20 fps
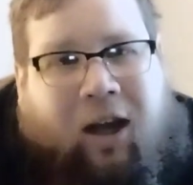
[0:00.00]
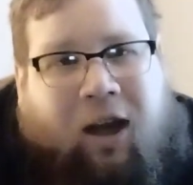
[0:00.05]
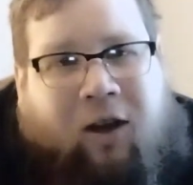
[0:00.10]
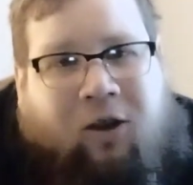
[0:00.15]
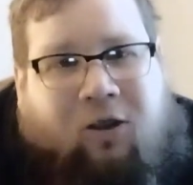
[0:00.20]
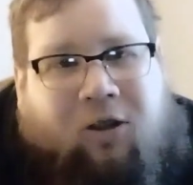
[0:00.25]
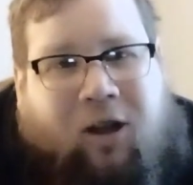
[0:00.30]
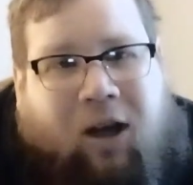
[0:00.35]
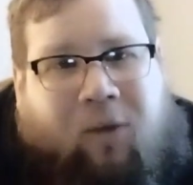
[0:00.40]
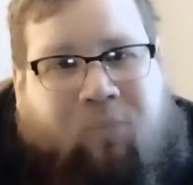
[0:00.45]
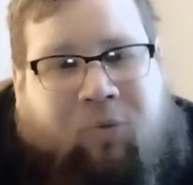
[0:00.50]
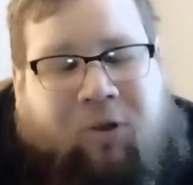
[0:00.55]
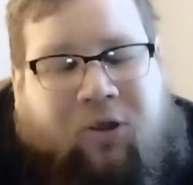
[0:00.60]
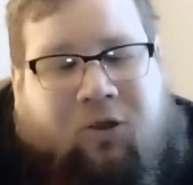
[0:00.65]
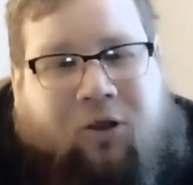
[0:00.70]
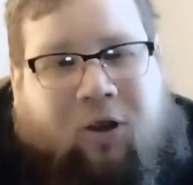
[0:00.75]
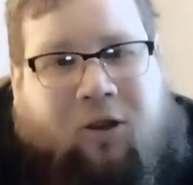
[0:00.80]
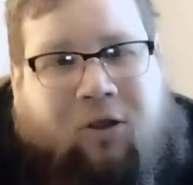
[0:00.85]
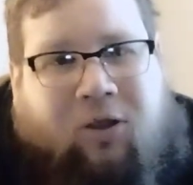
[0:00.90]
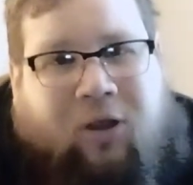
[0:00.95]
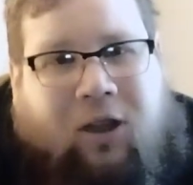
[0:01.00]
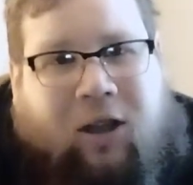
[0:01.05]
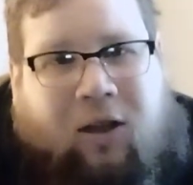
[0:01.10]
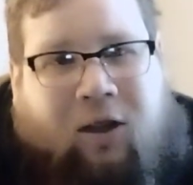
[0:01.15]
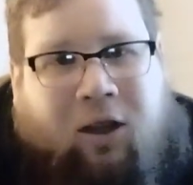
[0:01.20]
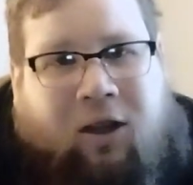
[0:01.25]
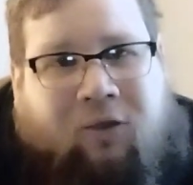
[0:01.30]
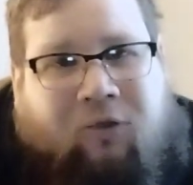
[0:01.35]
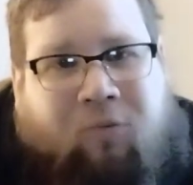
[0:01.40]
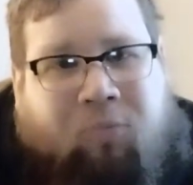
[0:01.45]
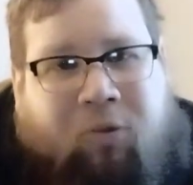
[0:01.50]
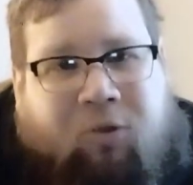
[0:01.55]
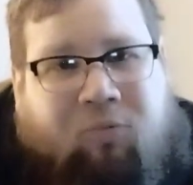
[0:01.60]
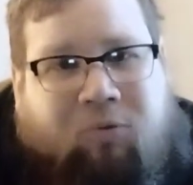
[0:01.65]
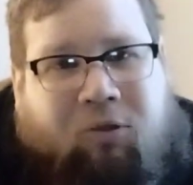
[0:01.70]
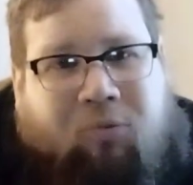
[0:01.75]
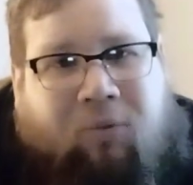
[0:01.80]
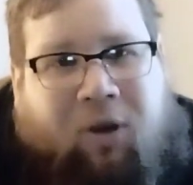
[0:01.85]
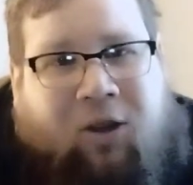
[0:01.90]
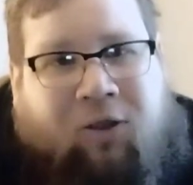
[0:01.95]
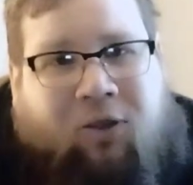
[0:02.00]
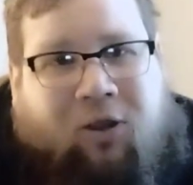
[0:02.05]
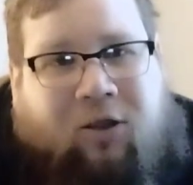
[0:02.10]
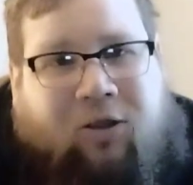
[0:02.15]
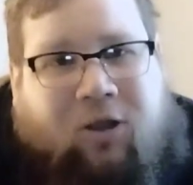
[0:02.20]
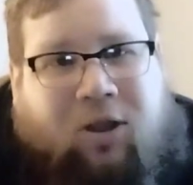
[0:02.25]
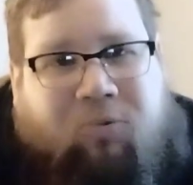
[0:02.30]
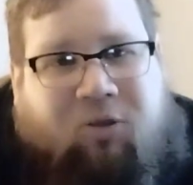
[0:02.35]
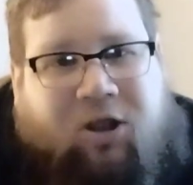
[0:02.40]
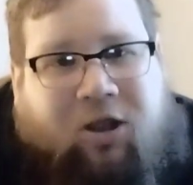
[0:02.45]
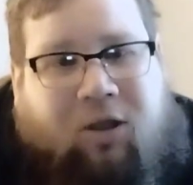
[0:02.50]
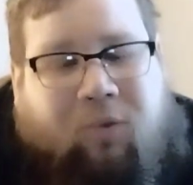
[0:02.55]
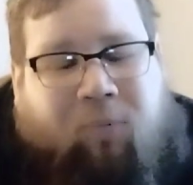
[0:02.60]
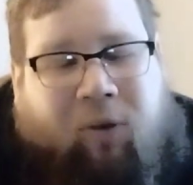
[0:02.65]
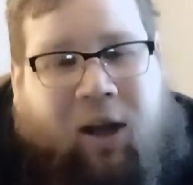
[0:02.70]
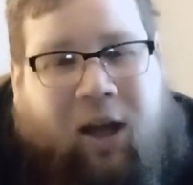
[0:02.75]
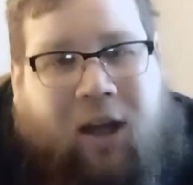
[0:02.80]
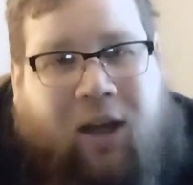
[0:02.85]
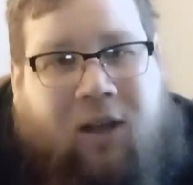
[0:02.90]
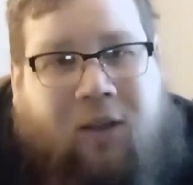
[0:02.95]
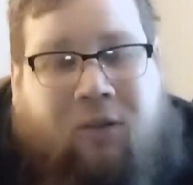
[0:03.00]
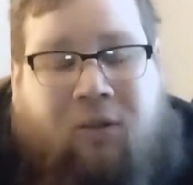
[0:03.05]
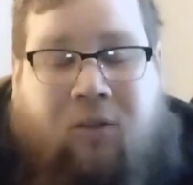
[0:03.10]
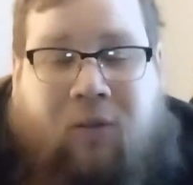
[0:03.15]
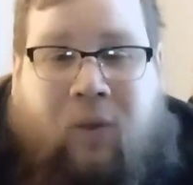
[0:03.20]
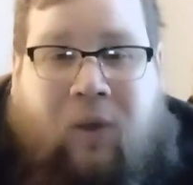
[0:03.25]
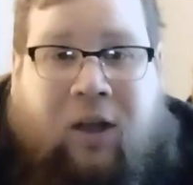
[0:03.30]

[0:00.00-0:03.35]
And her options are kill 100 people a month and spread the plague,